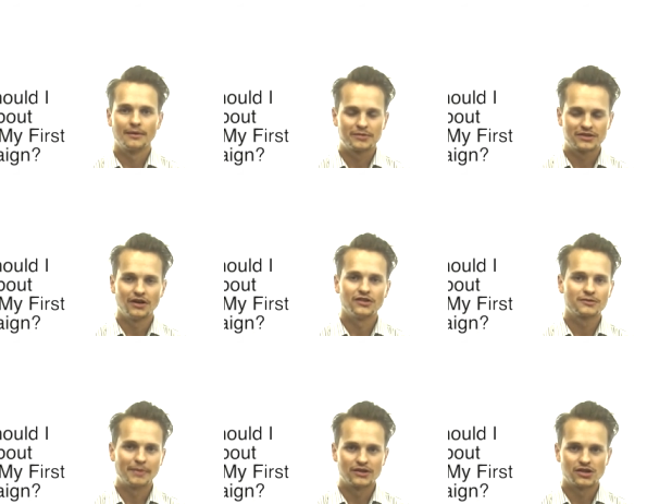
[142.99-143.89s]
search
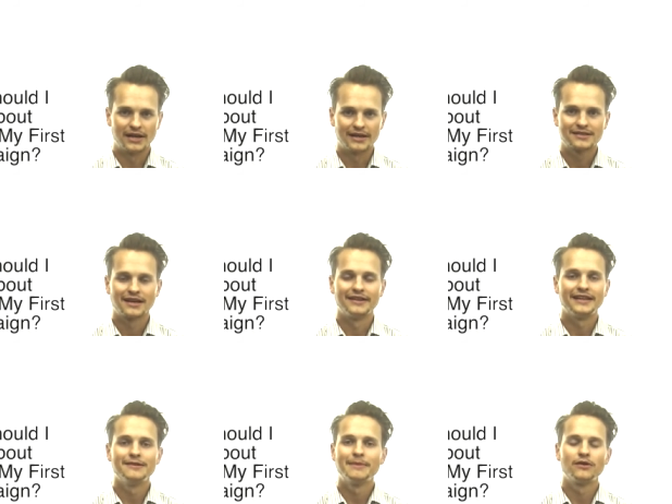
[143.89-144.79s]
specialist and
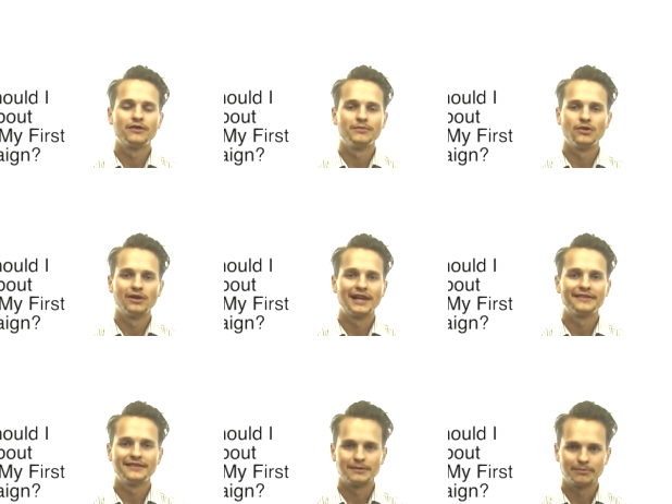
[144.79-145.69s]
email them your
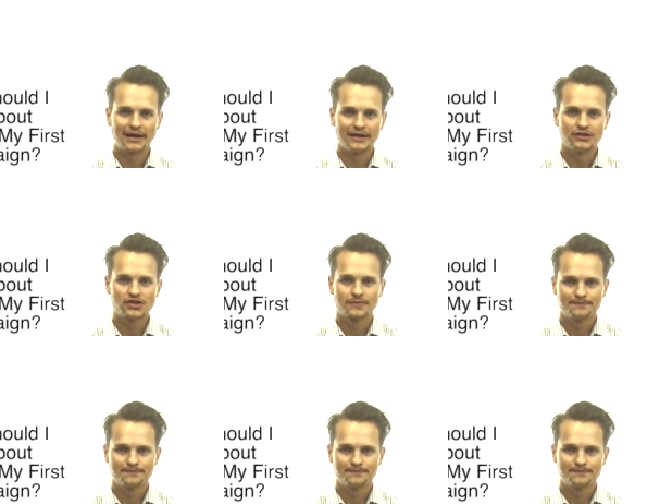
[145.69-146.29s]
landing page